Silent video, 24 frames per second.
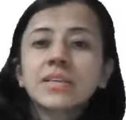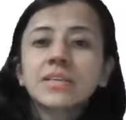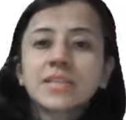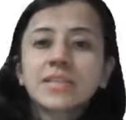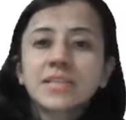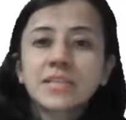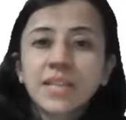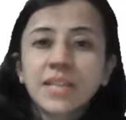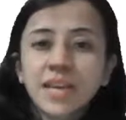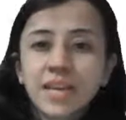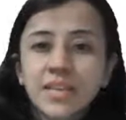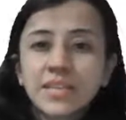
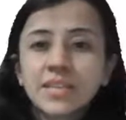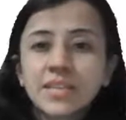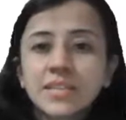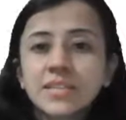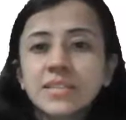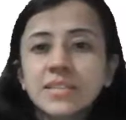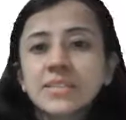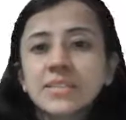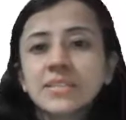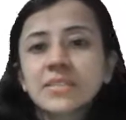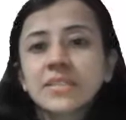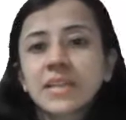then
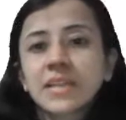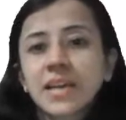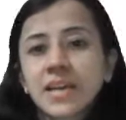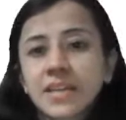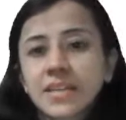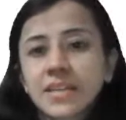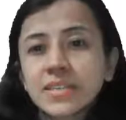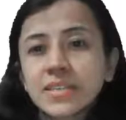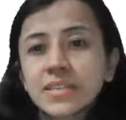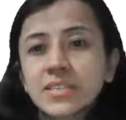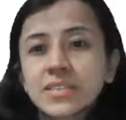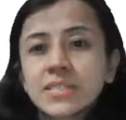there
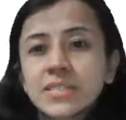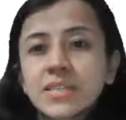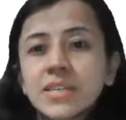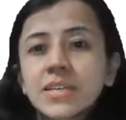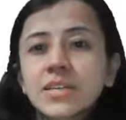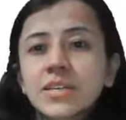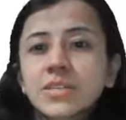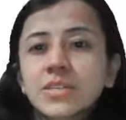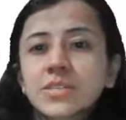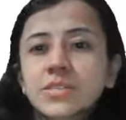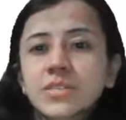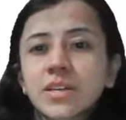is
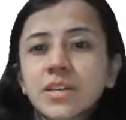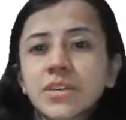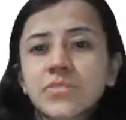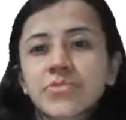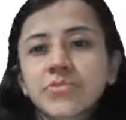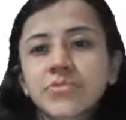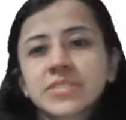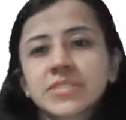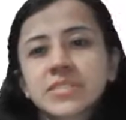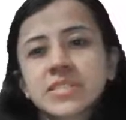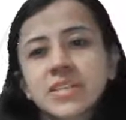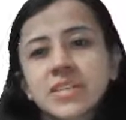
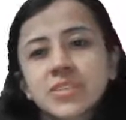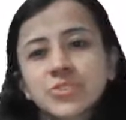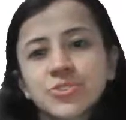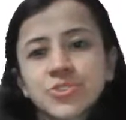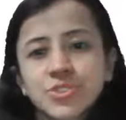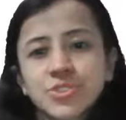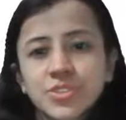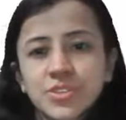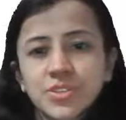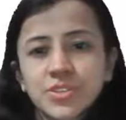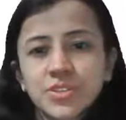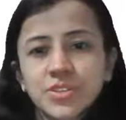surface tension,
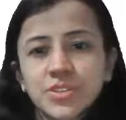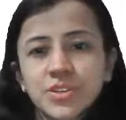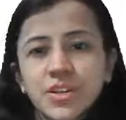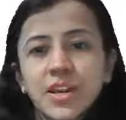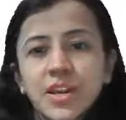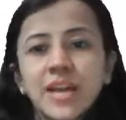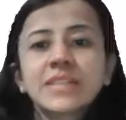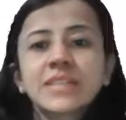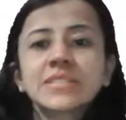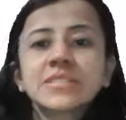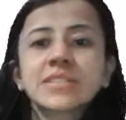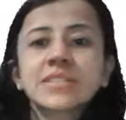
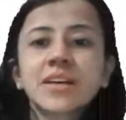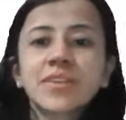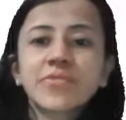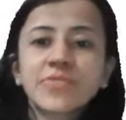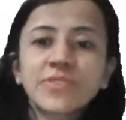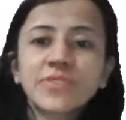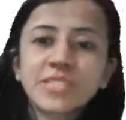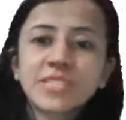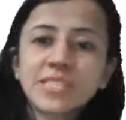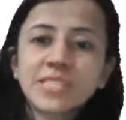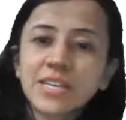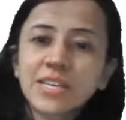and
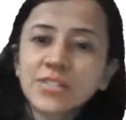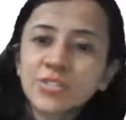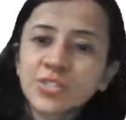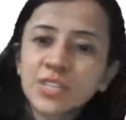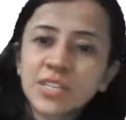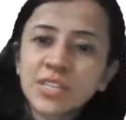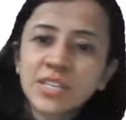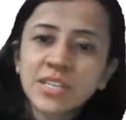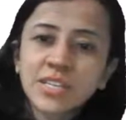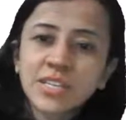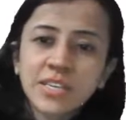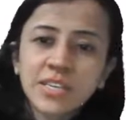surface tension
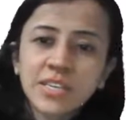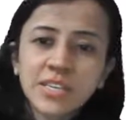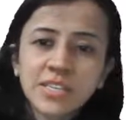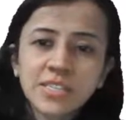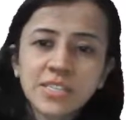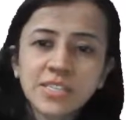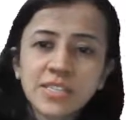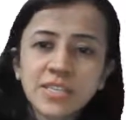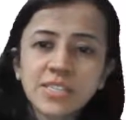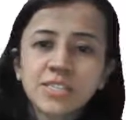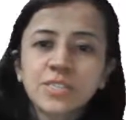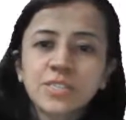
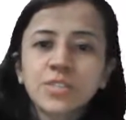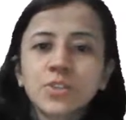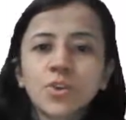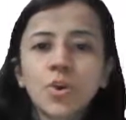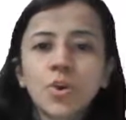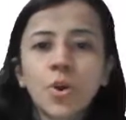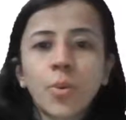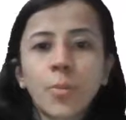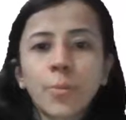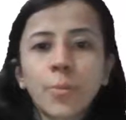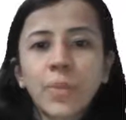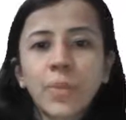increases,
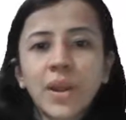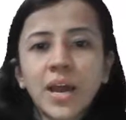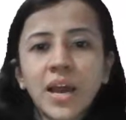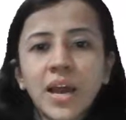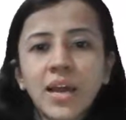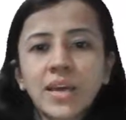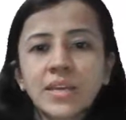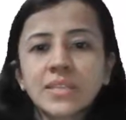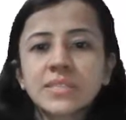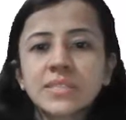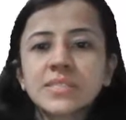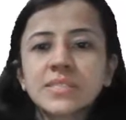
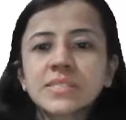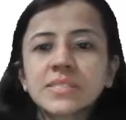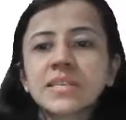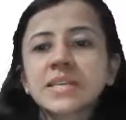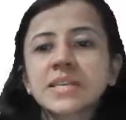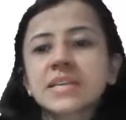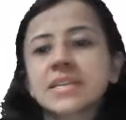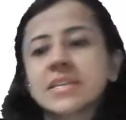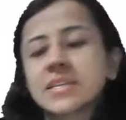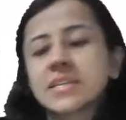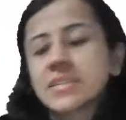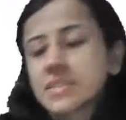compliance
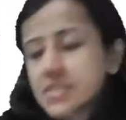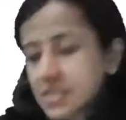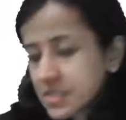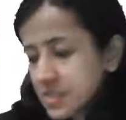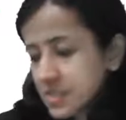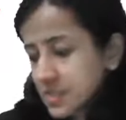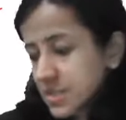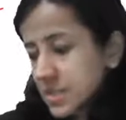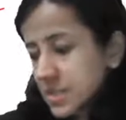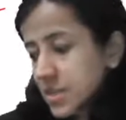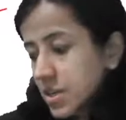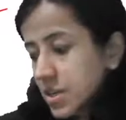decreases.
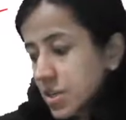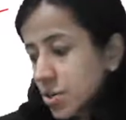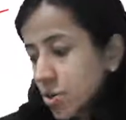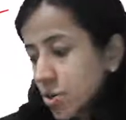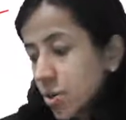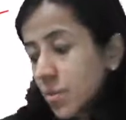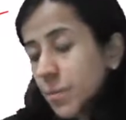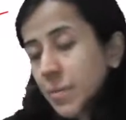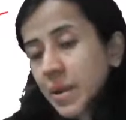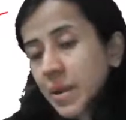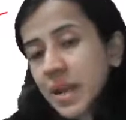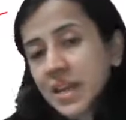
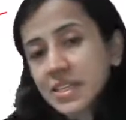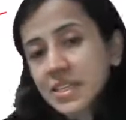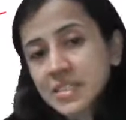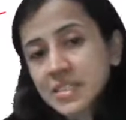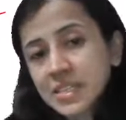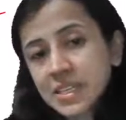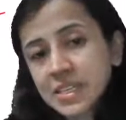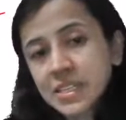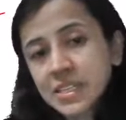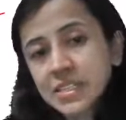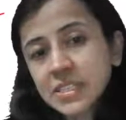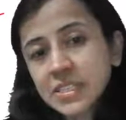Compliance
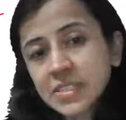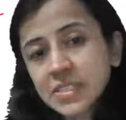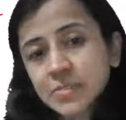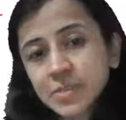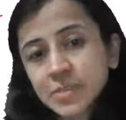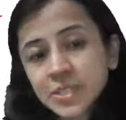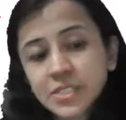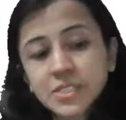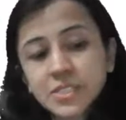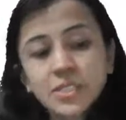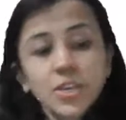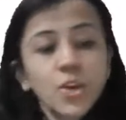decreases
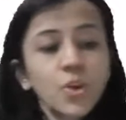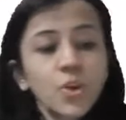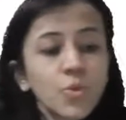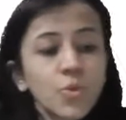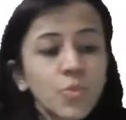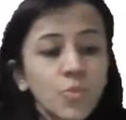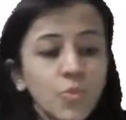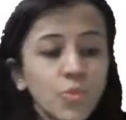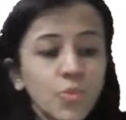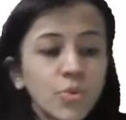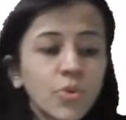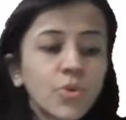means
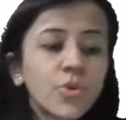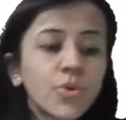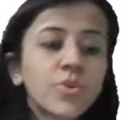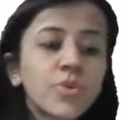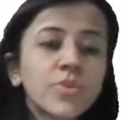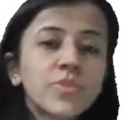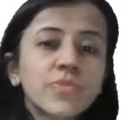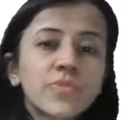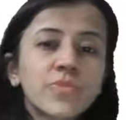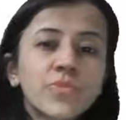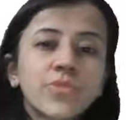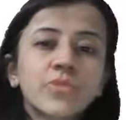
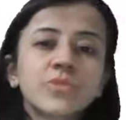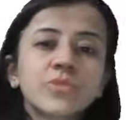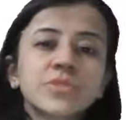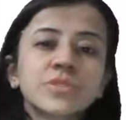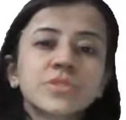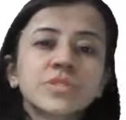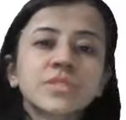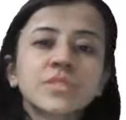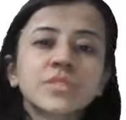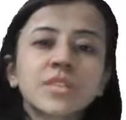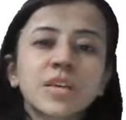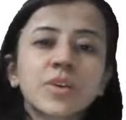more force
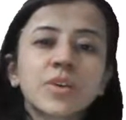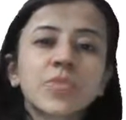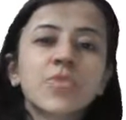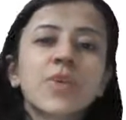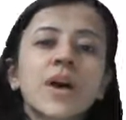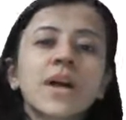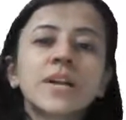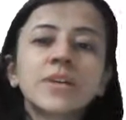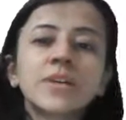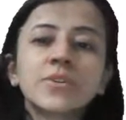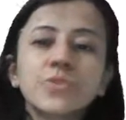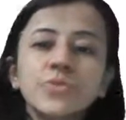is
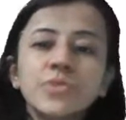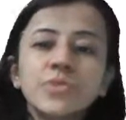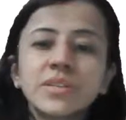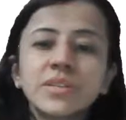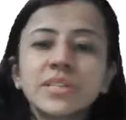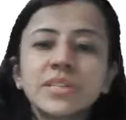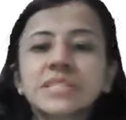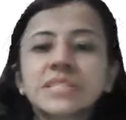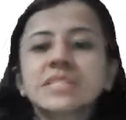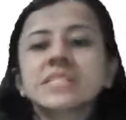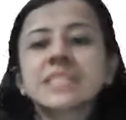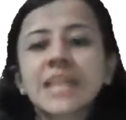required to
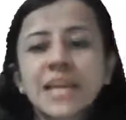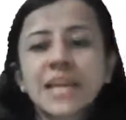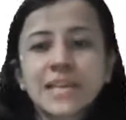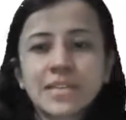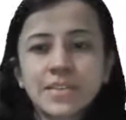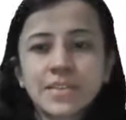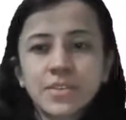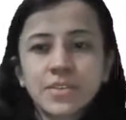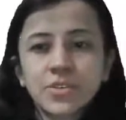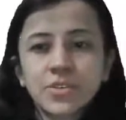distend.